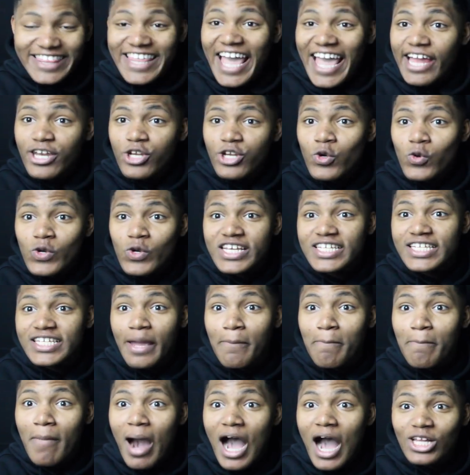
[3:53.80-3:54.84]
That dude is
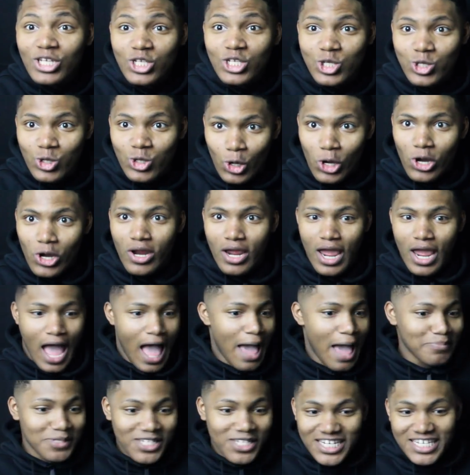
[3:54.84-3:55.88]
a monster.
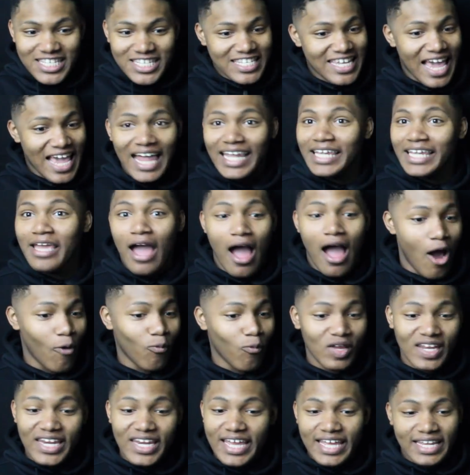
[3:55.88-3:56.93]
I'm just telling
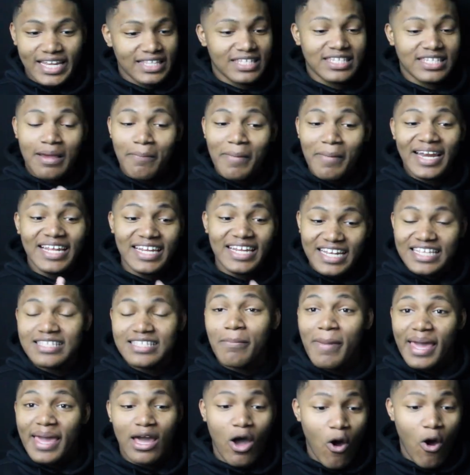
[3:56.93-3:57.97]
y'all, we need somebody needs
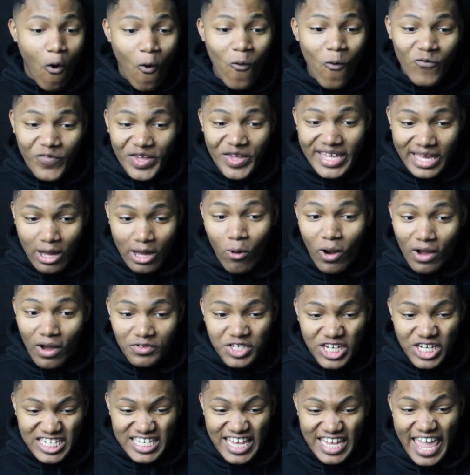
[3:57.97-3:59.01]
to make a whole video
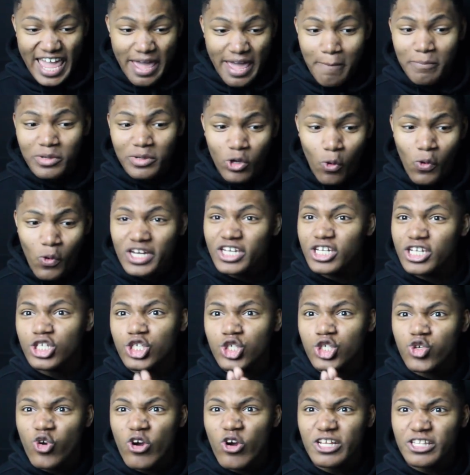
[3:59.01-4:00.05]
of just him doing
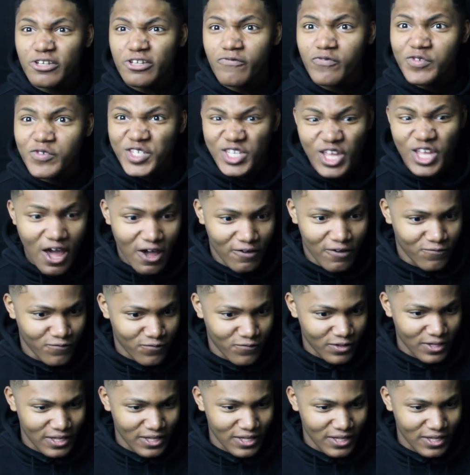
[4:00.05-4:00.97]
destructive stuff.